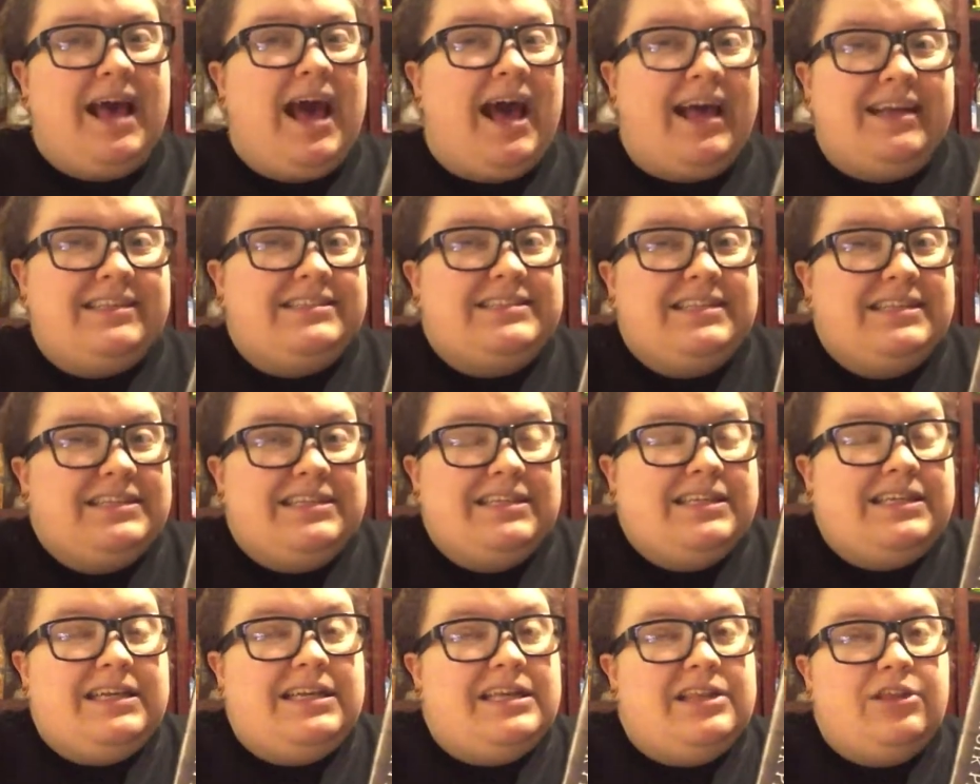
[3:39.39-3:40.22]
I
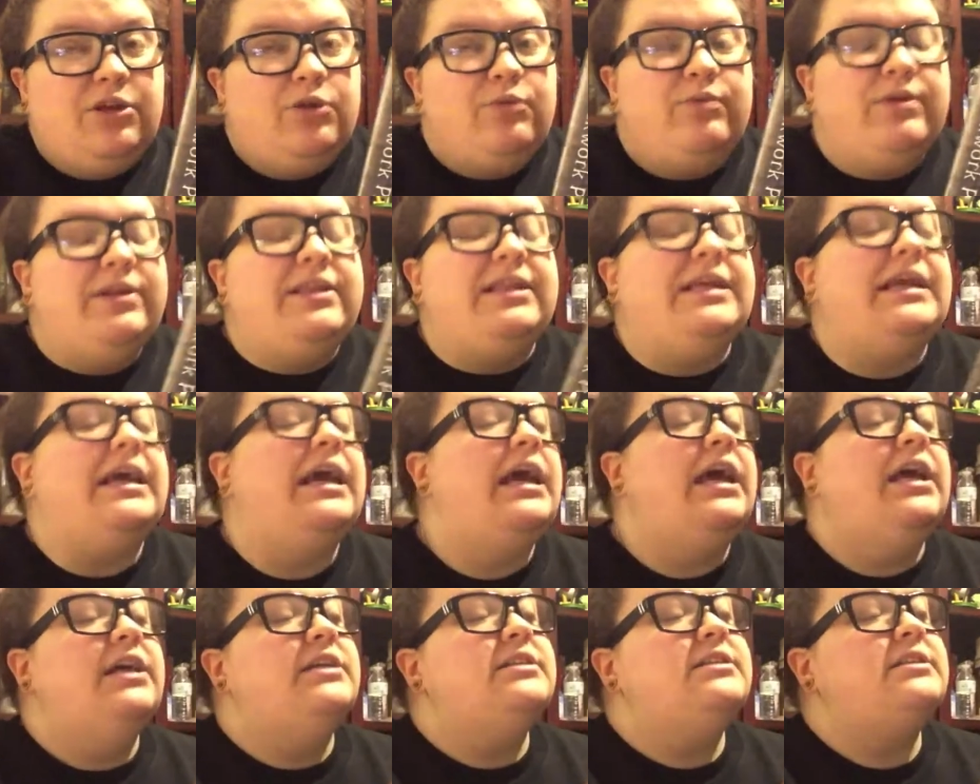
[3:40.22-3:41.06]
didn't either, really.
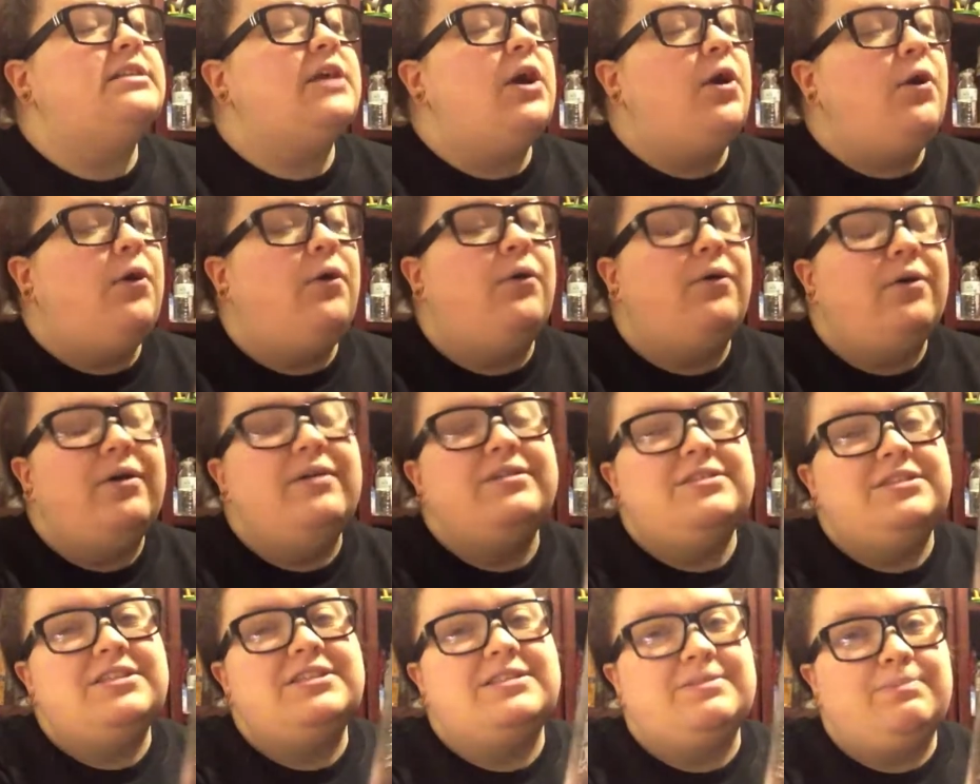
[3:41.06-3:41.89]
So
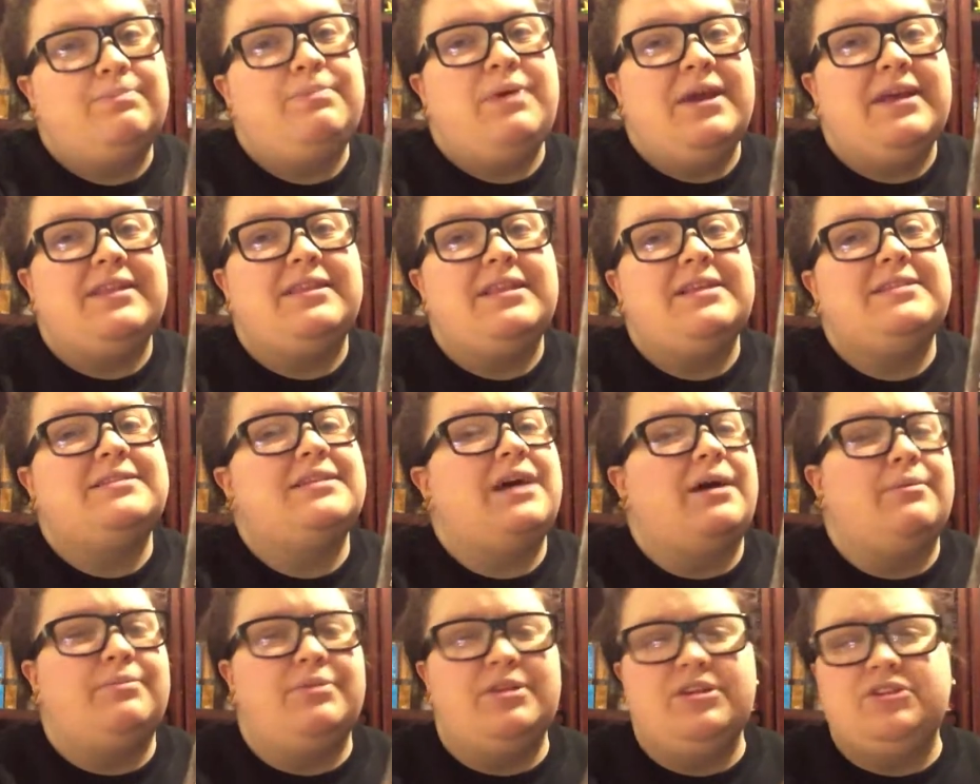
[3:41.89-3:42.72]
just pick these
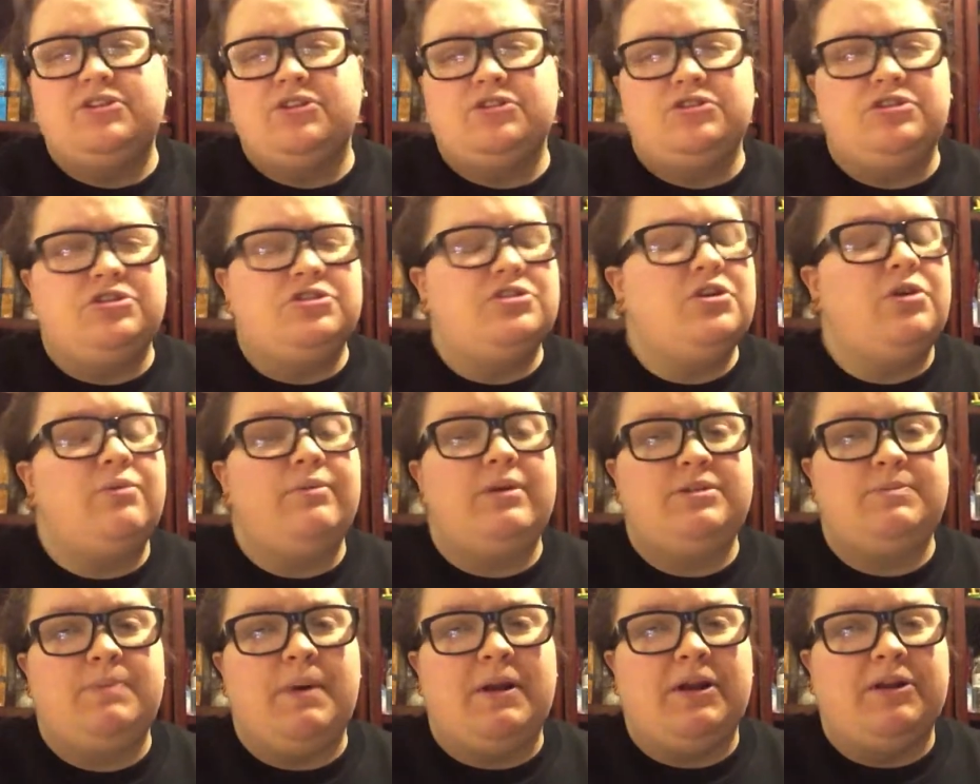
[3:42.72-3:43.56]
up. These are so
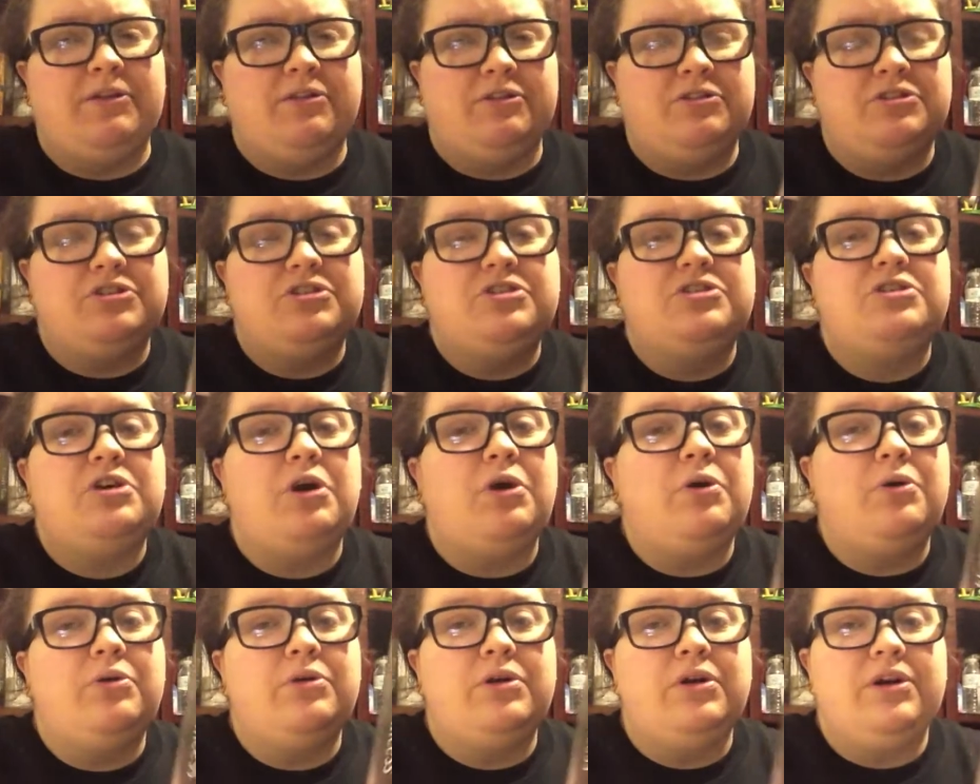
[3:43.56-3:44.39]
much better. They're
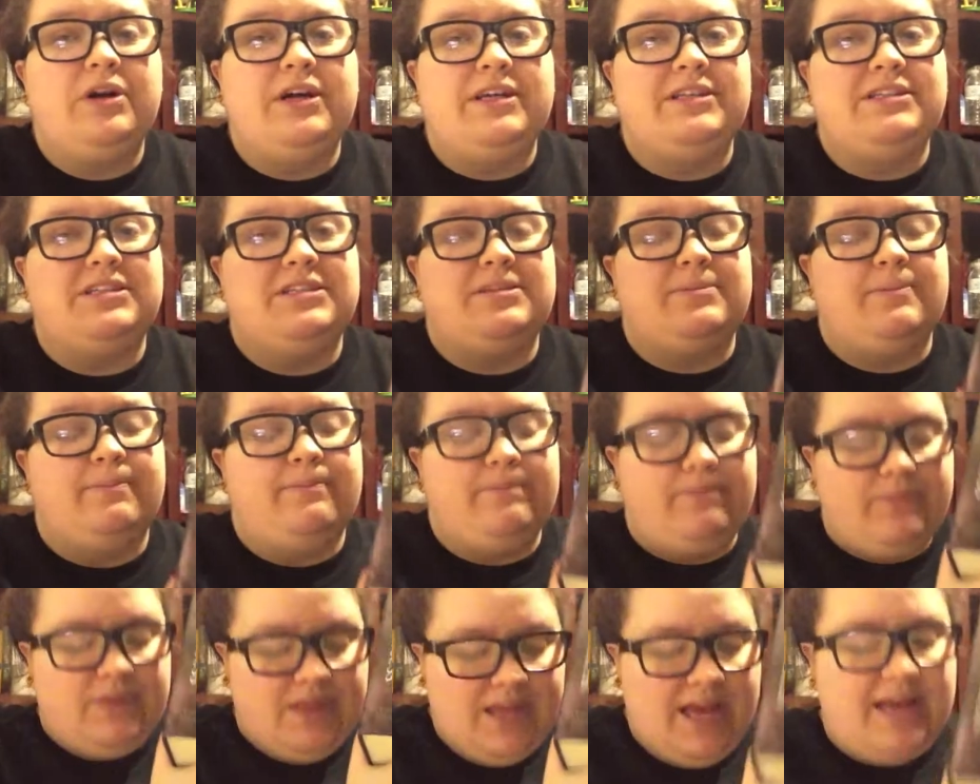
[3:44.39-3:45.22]
so good. Just,
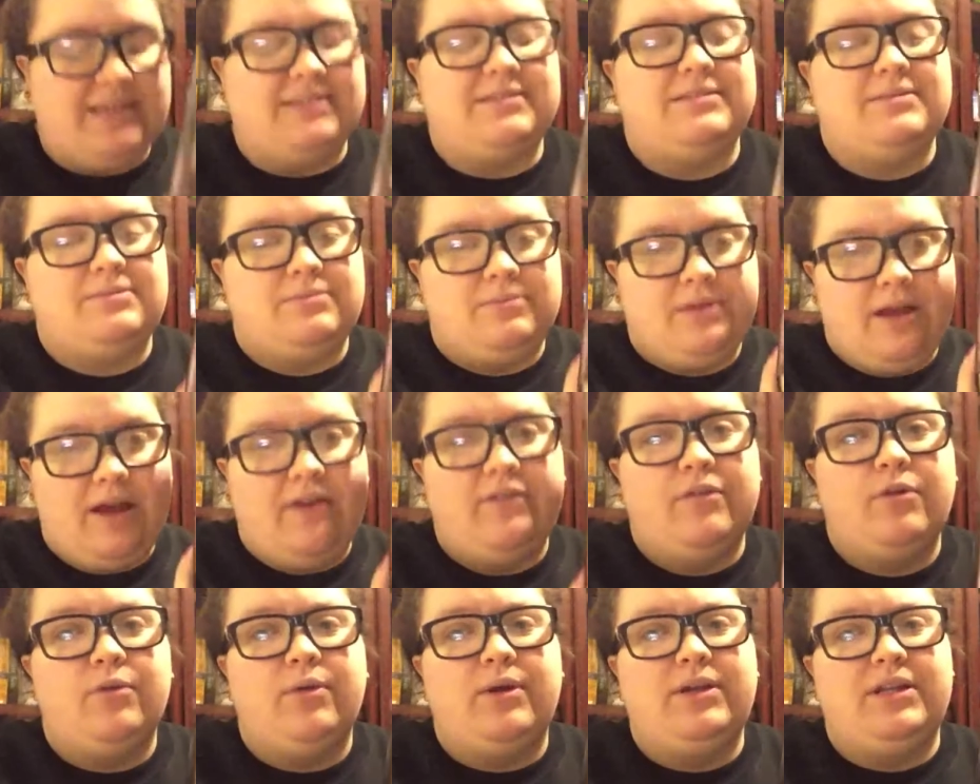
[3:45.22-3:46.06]
yes,
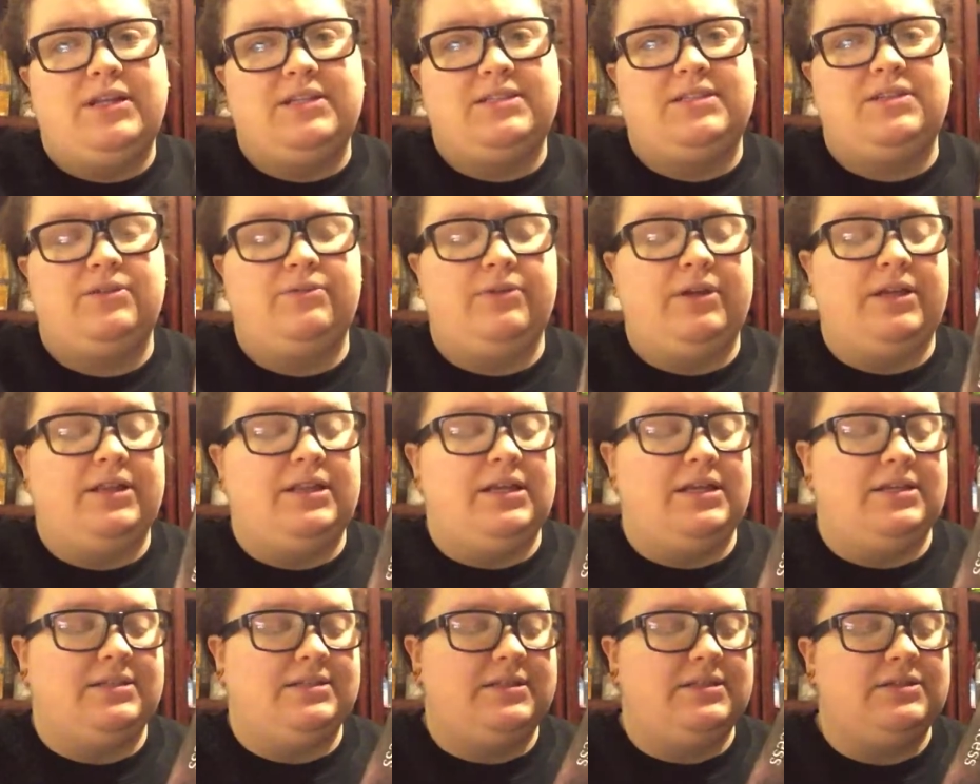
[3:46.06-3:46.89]
everyone needs to read
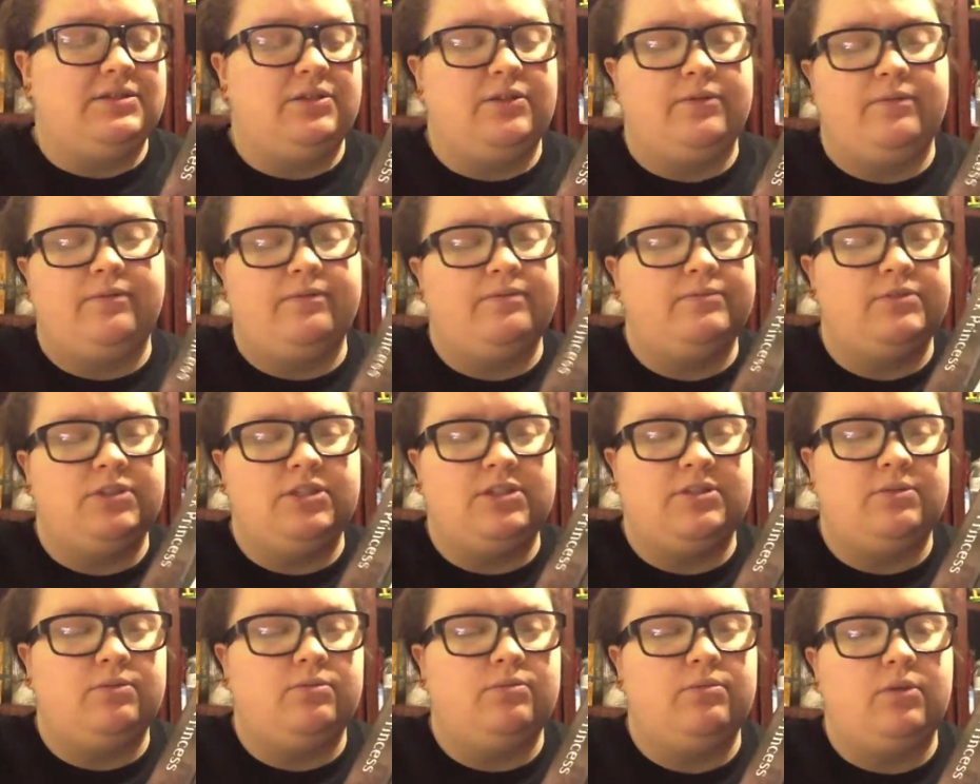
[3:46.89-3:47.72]
these. These are
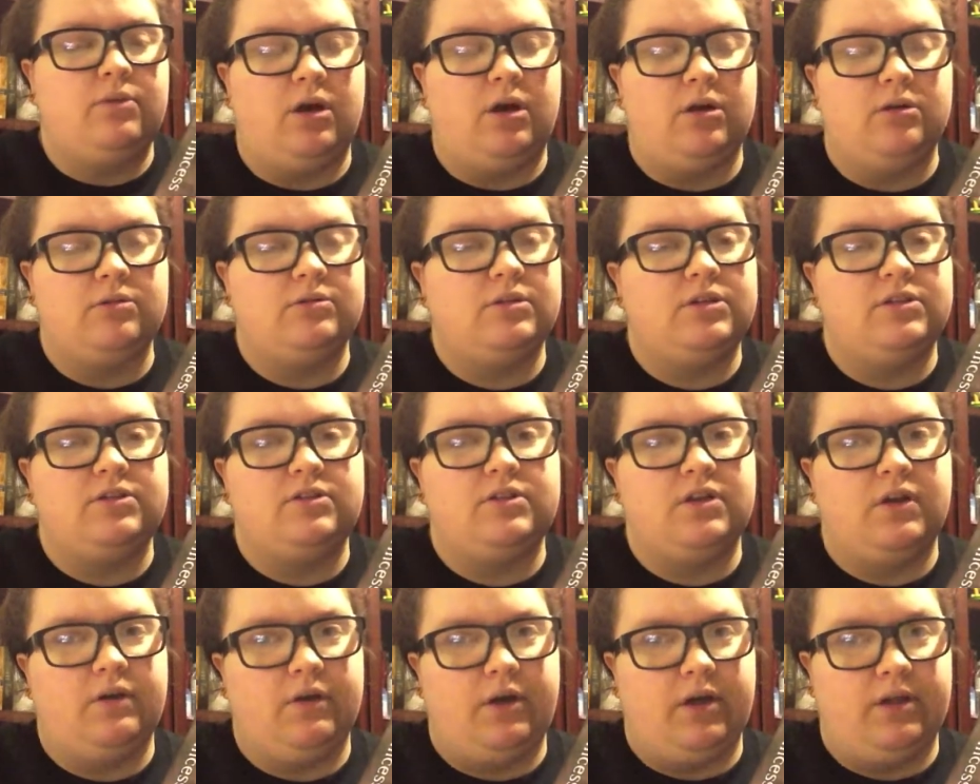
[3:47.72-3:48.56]
just, they're
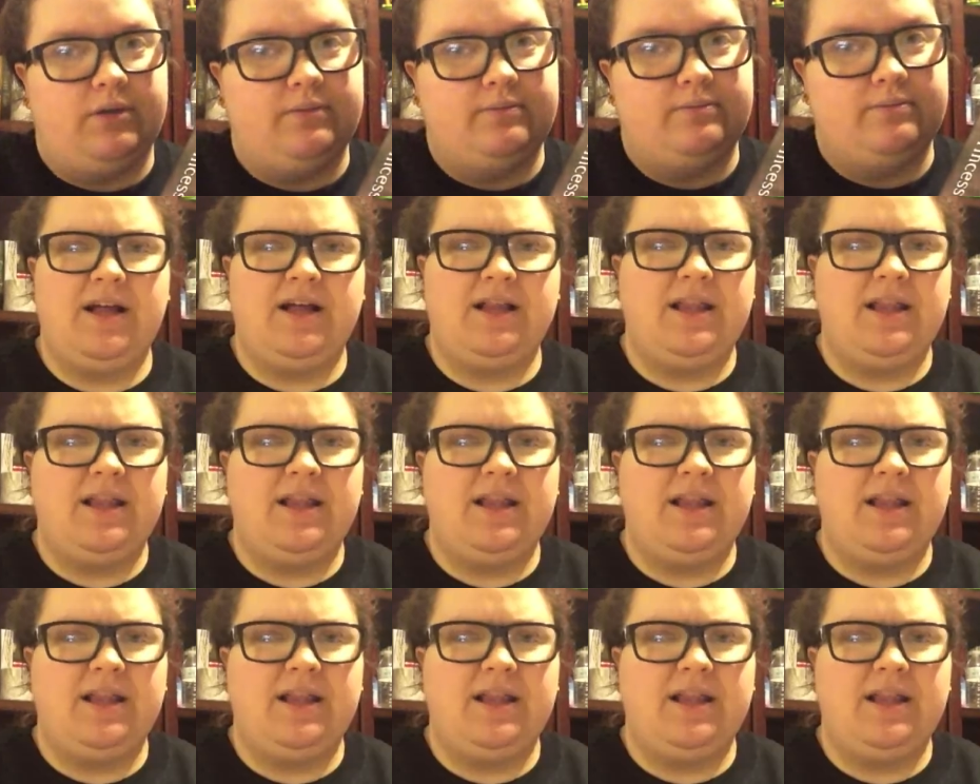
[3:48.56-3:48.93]
so good.